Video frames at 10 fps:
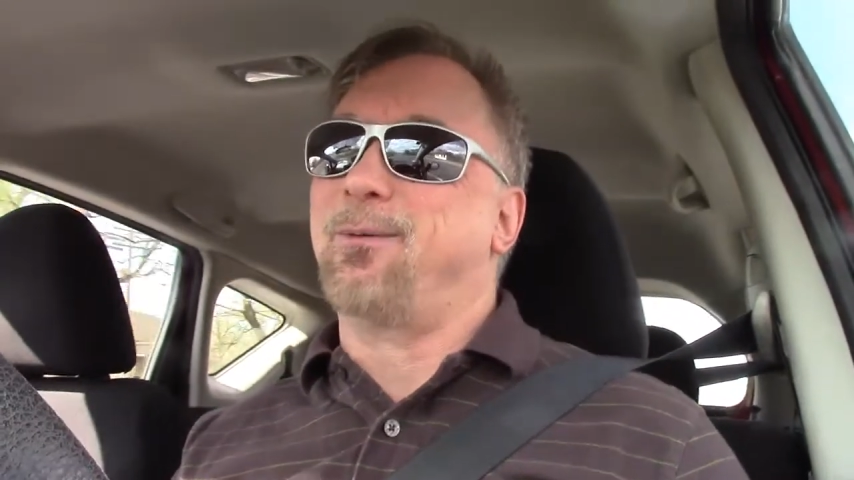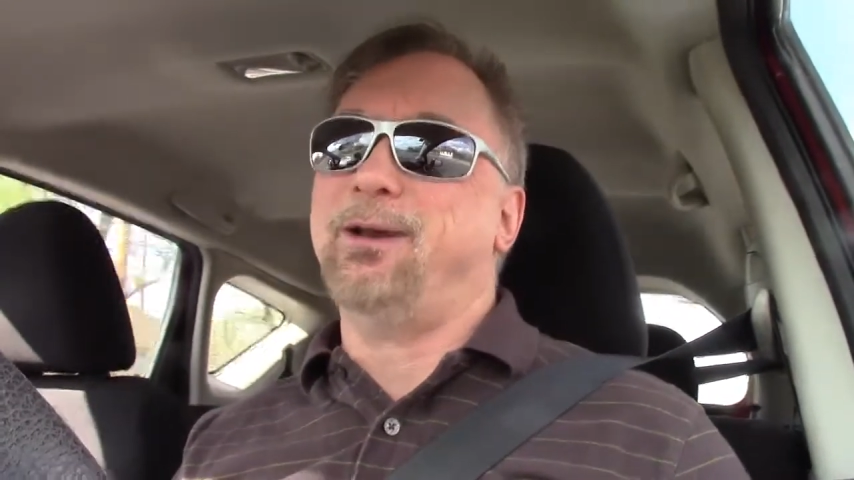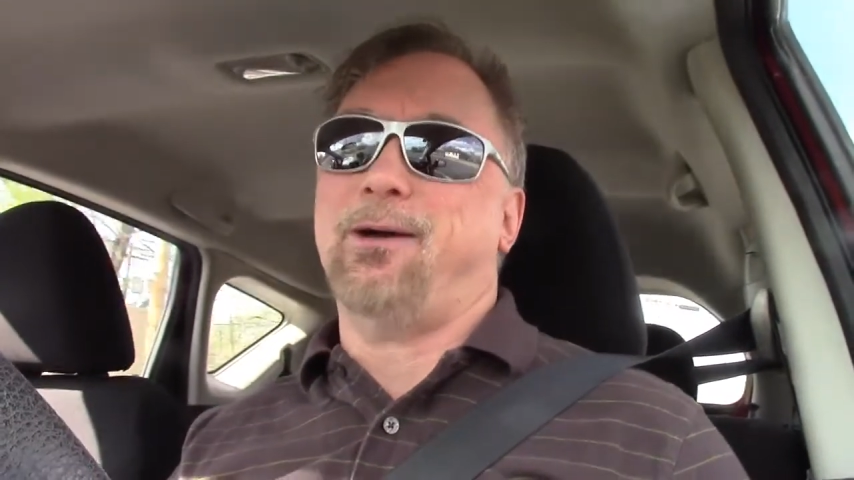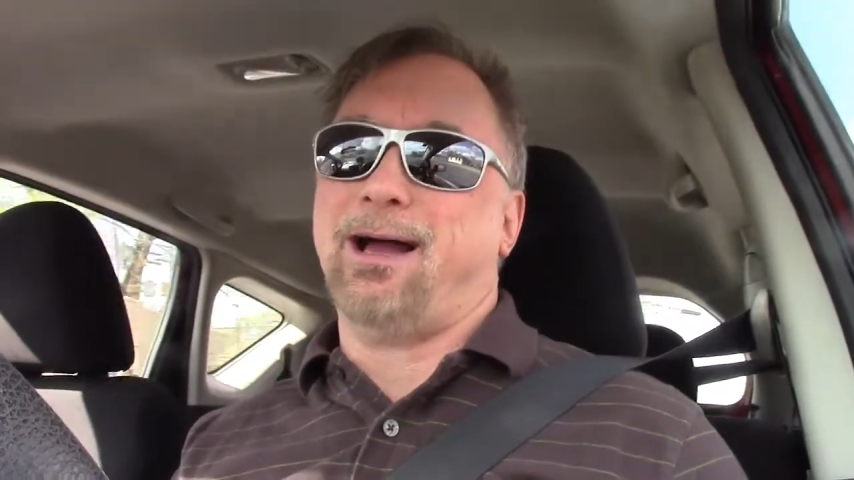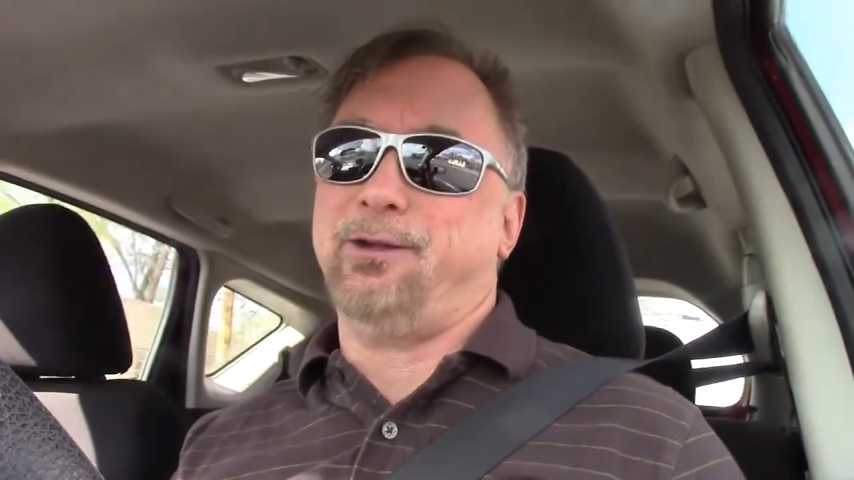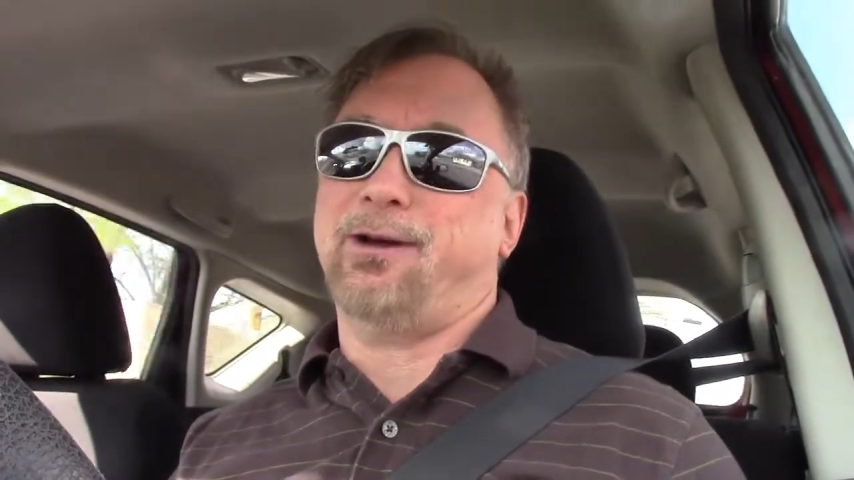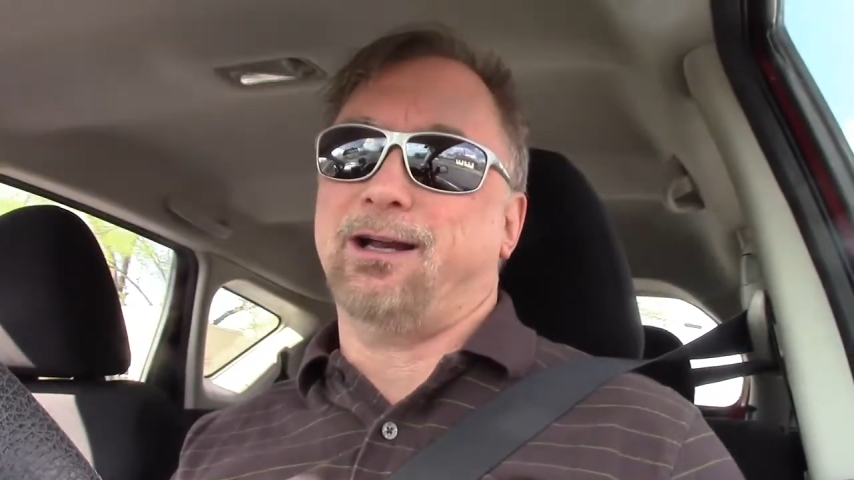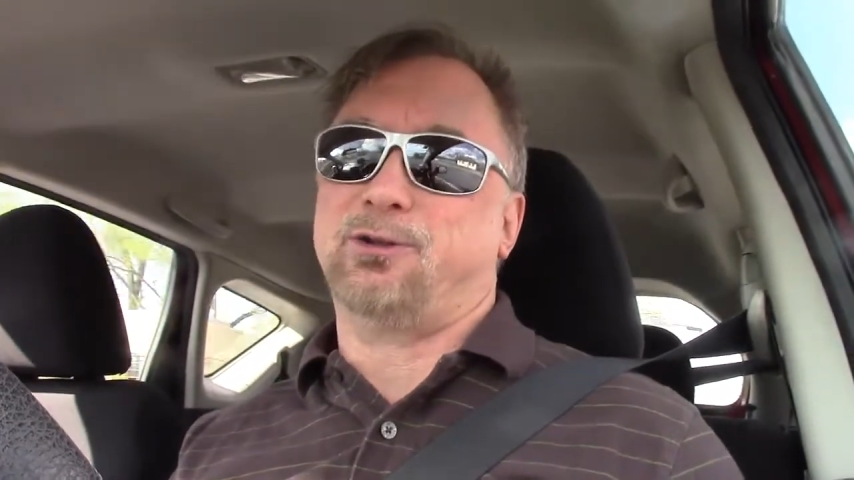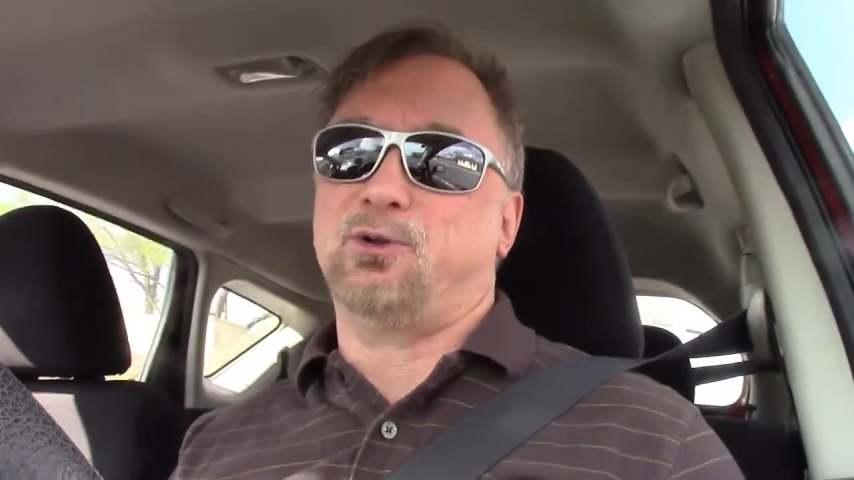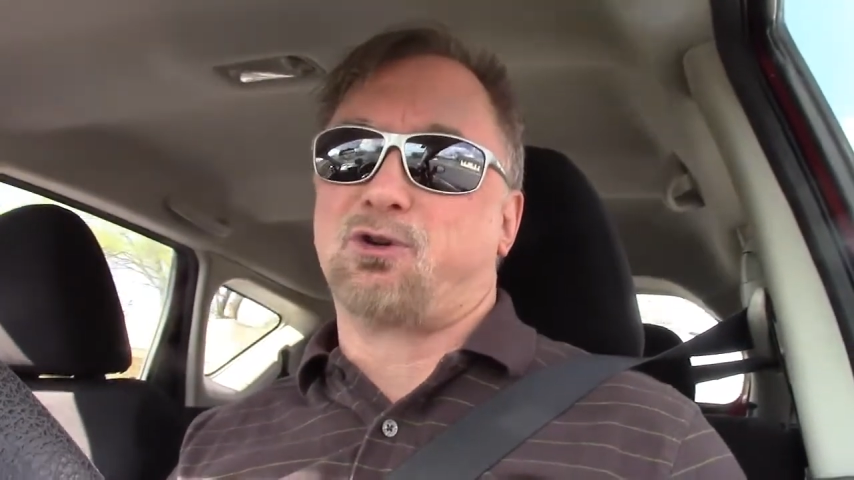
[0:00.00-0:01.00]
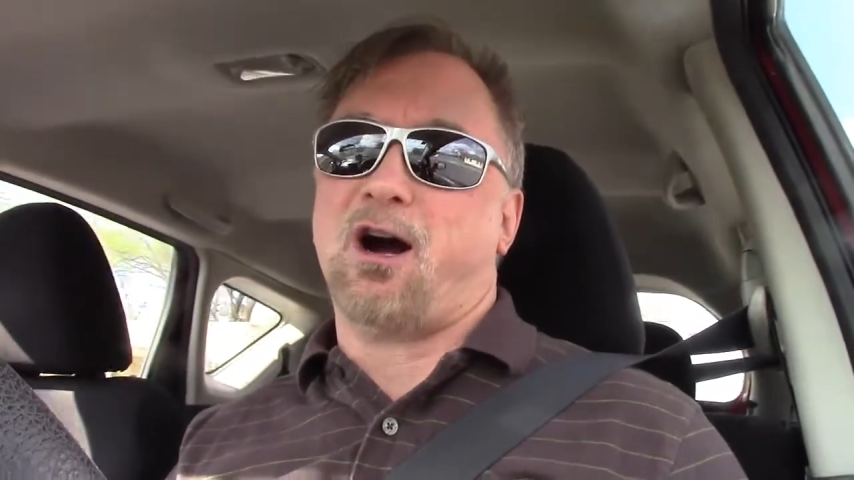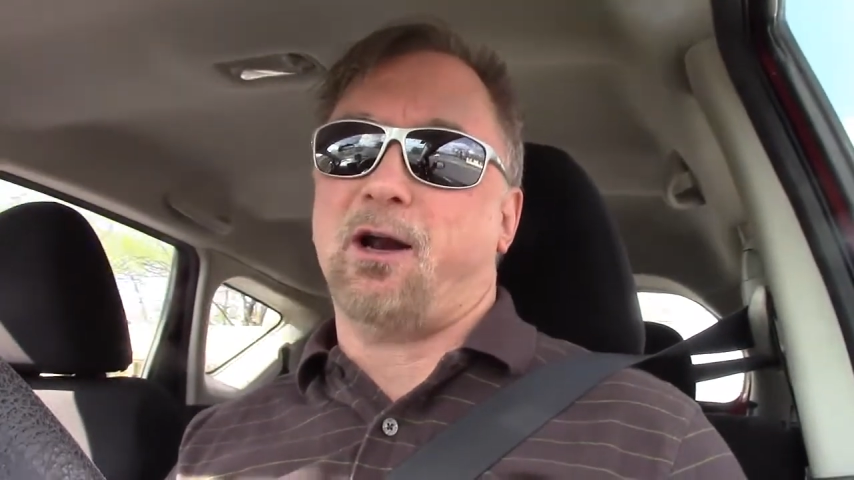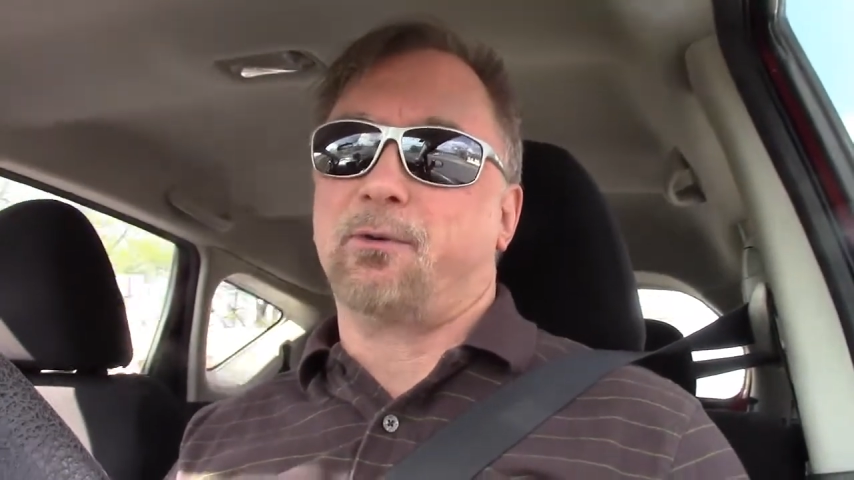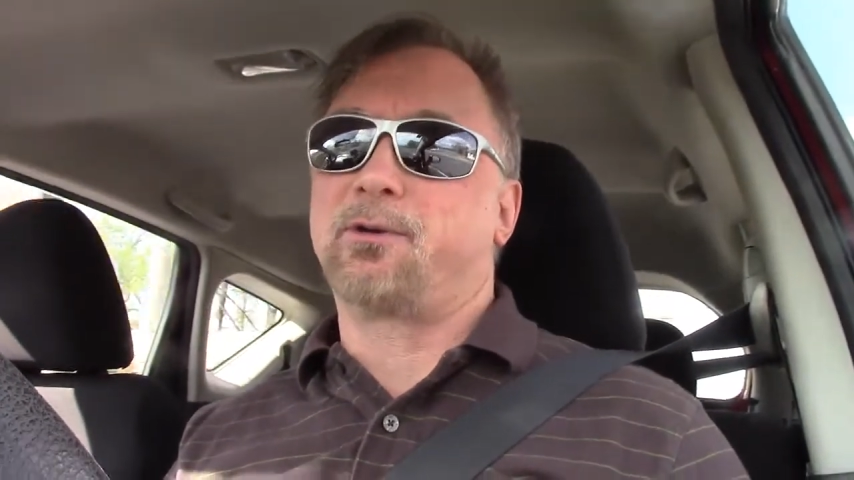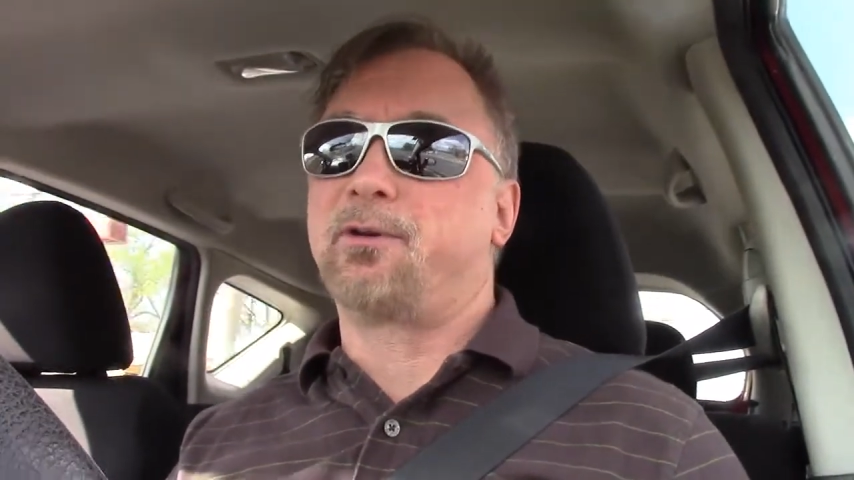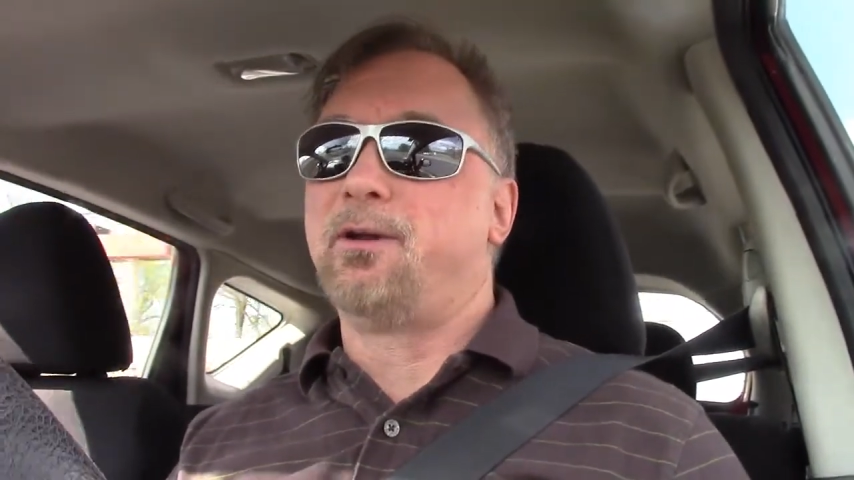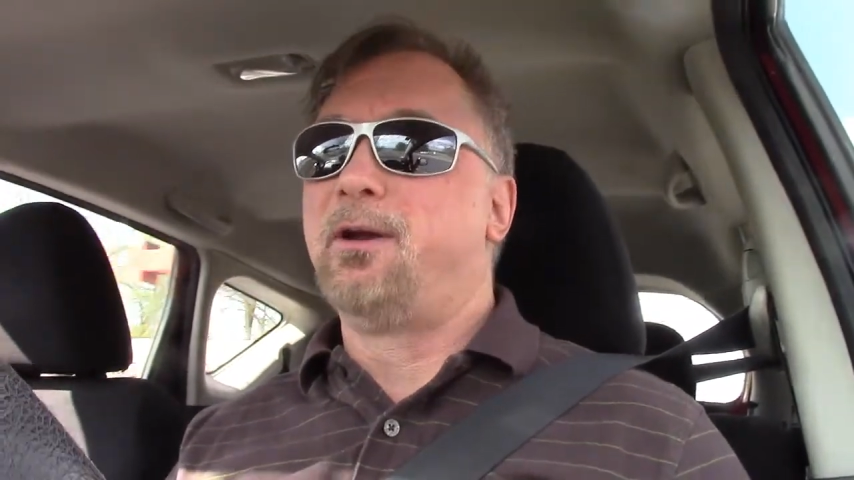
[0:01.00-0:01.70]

We know how you guys do trials."